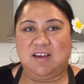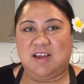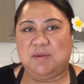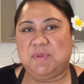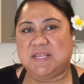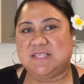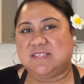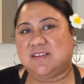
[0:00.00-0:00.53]

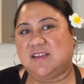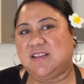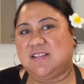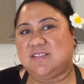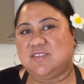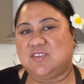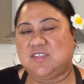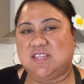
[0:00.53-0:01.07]
I'm
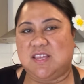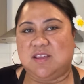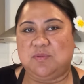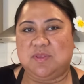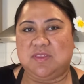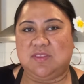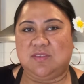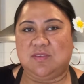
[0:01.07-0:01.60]
excited to share
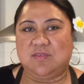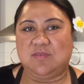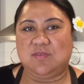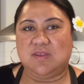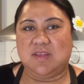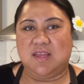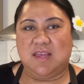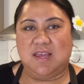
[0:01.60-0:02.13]
with you
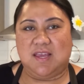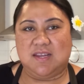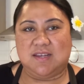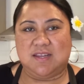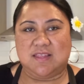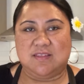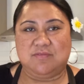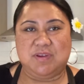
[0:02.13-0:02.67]

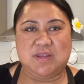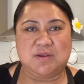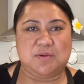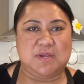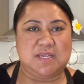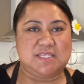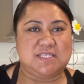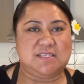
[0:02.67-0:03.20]
another
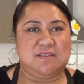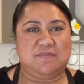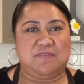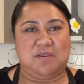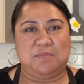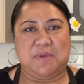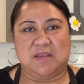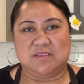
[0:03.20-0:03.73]
request
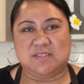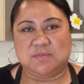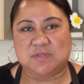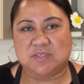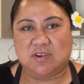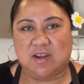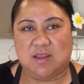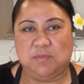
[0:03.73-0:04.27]
from our
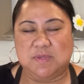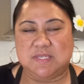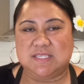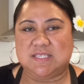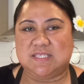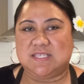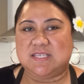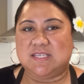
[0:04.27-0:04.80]

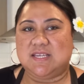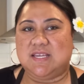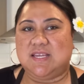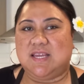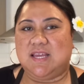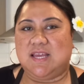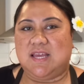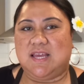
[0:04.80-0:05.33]
subscribers.
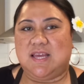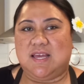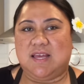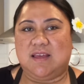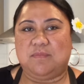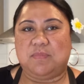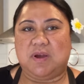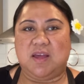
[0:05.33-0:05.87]

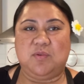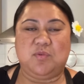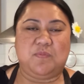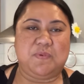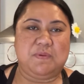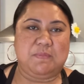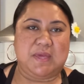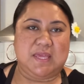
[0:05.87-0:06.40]
I will
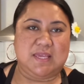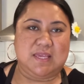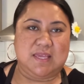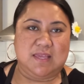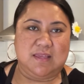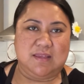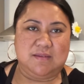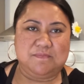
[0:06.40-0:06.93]
be
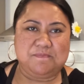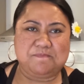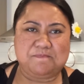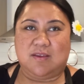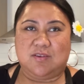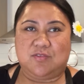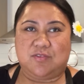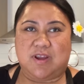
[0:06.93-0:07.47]
making
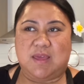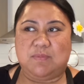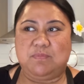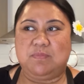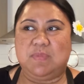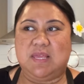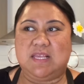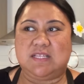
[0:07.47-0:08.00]

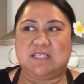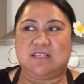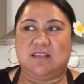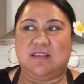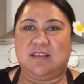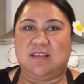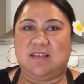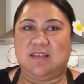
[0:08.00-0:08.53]
crab meat
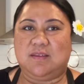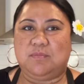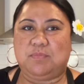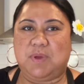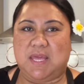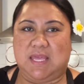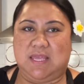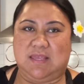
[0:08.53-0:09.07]

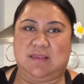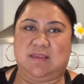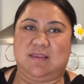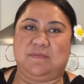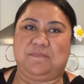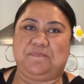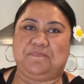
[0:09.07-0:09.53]
bake.